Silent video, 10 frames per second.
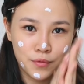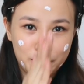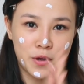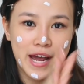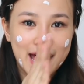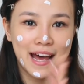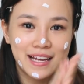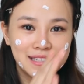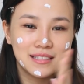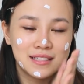Rub your
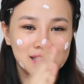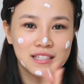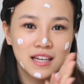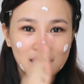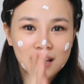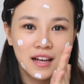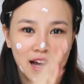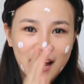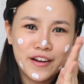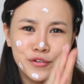hands.
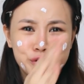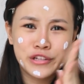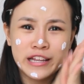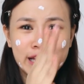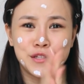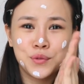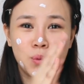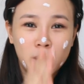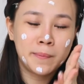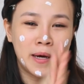I usually like to
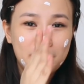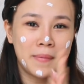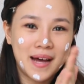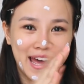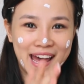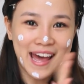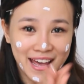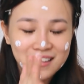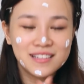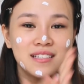warm up my
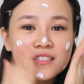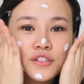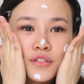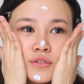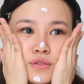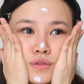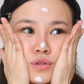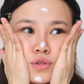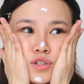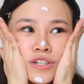hands
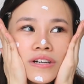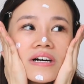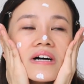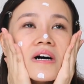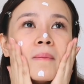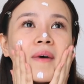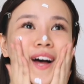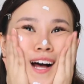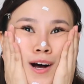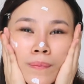to
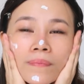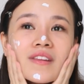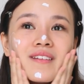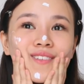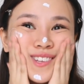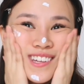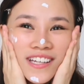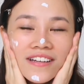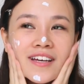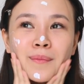help the
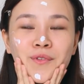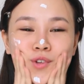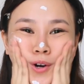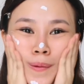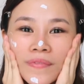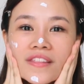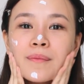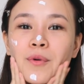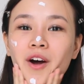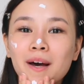skin absorb
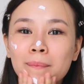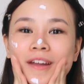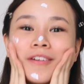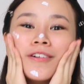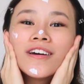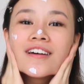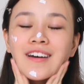the product better.